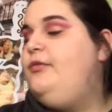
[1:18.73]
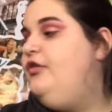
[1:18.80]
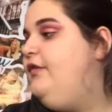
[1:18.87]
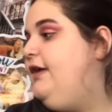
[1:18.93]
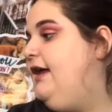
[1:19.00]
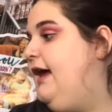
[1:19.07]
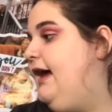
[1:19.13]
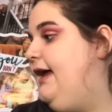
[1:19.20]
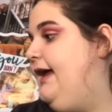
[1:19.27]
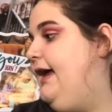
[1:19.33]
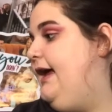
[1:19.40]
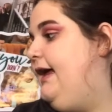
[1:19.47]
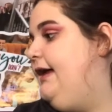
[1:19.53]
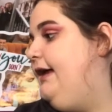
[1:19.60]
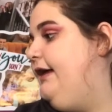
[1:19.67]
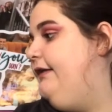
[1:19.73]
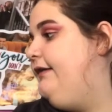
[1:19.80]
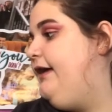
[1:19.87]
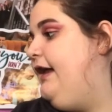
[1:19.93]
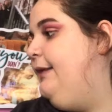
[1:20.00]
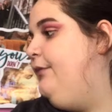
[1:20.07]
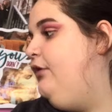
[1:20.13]
movie I had is
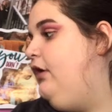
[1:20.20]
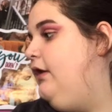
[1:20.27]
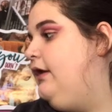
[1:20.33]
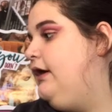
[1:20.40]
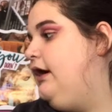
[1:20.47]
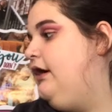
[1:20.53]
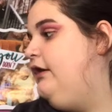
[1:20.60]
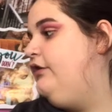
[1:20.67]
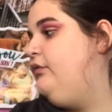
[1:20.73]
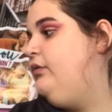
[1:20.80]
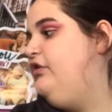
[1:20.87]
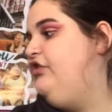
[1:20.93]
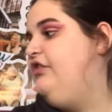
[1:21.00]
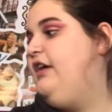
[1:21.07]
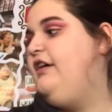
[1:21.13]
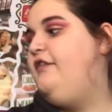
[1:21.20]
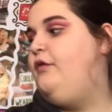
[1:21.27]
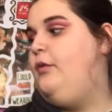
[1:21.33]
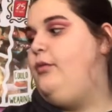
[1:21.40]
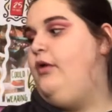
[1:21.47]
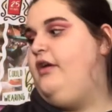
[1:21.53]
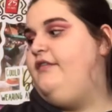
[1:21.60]
Cannibal Holocaust, which is at
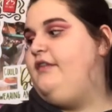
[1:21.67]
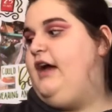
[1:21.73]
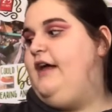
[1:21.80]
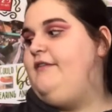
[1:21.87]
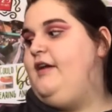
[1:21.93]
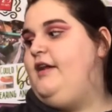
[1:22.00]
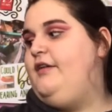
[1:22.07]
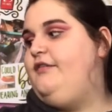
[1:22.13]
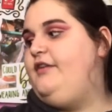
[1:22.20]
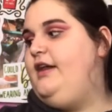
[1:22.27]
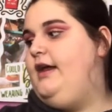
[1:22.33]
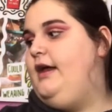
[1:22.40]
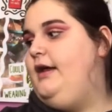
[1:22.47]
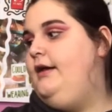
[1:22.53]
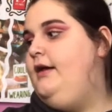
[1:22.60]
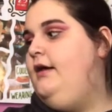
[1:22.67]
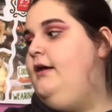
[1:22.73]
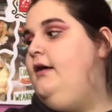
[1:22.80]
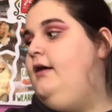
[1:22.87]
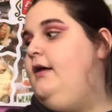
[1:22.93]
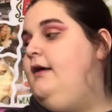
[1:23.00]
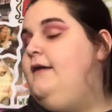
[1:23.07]
4.5 out of 10.
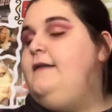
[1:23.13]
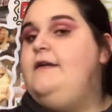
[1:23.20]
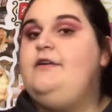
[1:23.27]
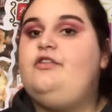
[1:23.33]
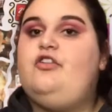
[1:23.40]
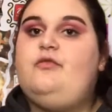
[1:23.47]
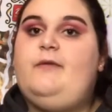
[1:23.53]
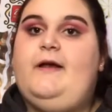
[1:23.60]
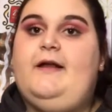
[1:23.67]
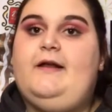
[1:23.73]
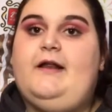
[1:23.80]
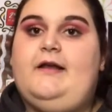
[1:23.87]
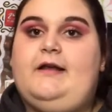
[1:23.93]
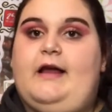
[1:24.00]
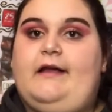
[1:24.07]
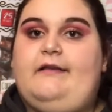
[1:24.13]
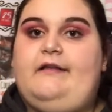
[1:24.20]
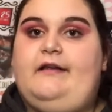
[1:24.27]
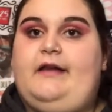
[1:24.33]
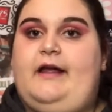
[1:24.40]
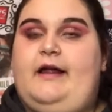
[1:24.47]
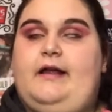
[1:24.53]
This was made in
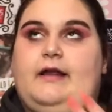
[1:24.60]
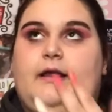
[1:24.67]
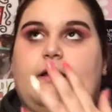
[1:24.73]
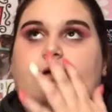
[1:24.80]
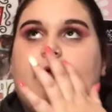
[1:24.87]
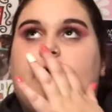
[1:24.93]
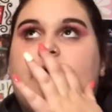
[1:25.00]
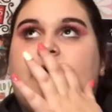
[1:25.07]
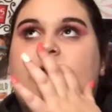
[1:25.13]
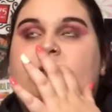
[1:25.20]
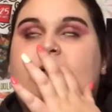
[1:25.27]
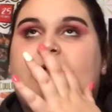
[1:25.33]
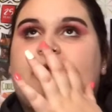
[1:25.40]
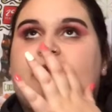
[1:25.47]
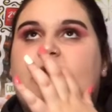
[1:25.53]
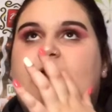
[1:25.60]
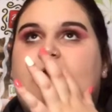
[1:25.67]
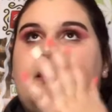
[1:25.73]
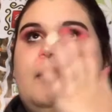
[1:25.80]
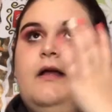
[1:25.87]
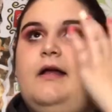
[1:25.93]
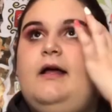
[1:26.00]
1980. Basically,
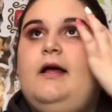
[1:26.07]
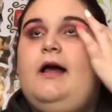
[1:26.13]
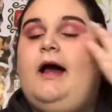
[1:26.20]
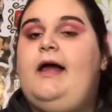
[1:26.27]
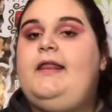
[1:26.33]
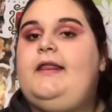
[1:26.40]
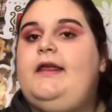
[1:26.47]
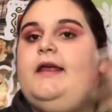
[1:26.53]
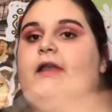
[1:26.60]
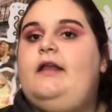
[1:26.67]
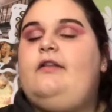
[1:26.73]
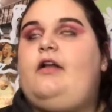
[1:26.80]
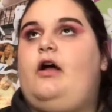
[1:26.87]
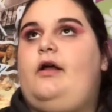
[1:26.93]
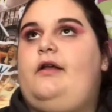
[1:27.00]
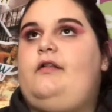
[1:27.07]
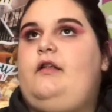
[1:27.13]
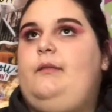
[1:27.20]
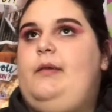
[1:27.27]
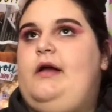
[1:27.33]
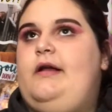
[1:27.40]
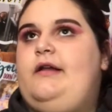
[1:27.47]
I think it is honestly
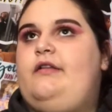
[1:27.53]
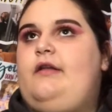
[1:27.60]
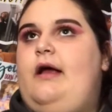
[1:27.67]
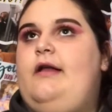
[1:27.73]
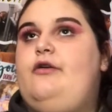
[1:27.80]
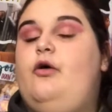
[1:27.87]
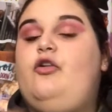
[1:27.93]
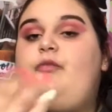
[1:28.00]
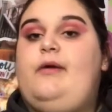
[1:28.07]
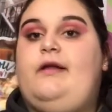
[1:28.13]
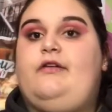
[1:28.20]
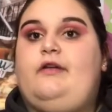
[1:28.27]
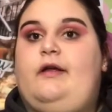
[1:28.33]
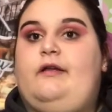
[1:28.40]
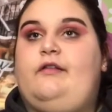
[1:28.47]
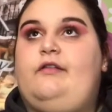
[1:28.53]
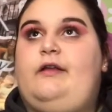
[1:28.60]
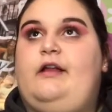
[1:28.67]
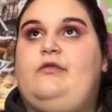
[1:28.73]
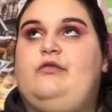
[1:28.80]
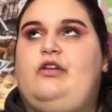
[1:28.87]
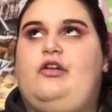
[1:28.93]
banned. I know it's banned in the United
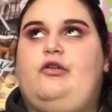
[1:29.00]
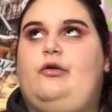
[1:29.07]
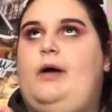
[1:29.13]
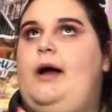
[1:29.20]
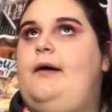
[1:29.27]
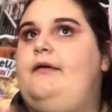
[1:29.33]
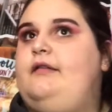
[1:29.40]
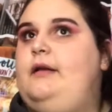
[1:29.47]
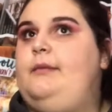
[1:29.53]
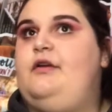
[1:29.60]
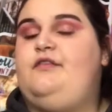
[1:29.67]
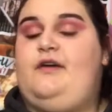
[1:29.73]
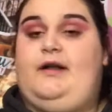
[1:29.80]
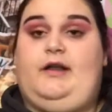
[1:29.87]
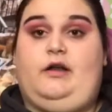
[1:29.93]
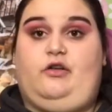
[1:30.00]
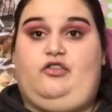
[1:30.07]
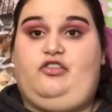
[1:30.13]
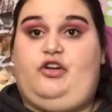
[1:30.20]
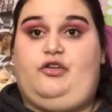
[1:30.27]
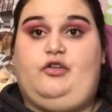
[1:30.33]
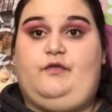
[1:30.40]
States, but I don't know how I was able to find it on
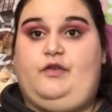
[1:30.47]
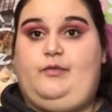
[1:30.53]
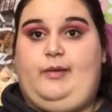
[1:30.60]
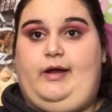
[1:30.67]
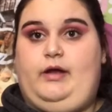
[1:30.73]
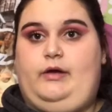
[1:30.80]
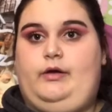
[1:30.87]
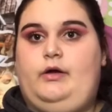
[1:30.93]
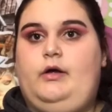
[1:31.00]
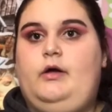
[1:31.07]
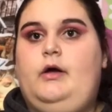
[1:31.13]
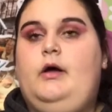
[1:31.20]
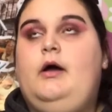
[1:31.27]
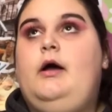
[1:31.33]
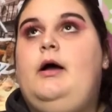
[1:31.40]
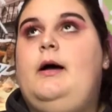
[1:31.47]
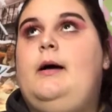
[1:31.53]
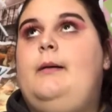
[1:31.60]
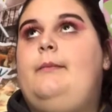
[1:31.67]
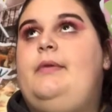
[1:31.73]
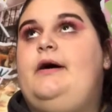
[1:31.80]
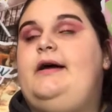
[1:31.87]
Shudder if it's banned.
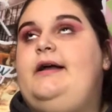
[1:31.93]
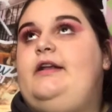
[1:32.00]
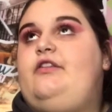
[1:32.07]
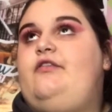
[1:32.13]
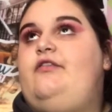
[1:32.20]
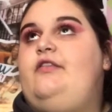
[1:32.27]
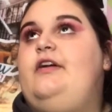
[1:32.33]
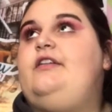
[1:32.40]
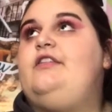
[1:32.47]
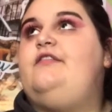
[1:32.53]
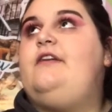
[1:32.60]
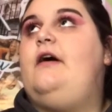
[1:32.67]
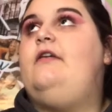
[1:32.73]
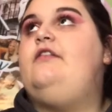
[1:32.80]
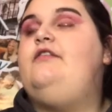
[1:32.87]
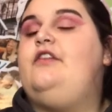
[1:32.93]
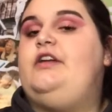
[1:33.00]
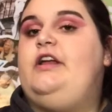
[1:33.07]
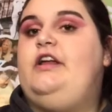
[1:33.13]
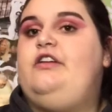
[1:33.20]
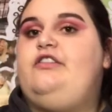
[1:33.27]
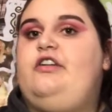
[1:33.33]
But it's a found
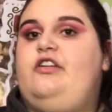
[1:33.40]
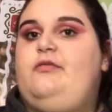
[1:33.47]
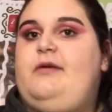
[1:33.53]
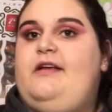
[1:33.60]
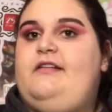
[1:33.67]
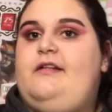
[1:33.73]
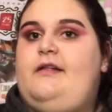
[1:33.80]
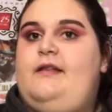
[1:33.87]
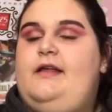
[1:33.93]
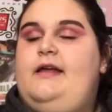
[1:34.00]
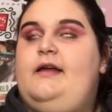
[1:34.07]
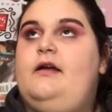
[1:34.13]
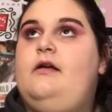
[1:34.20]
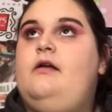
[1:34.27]
footage, and it's basically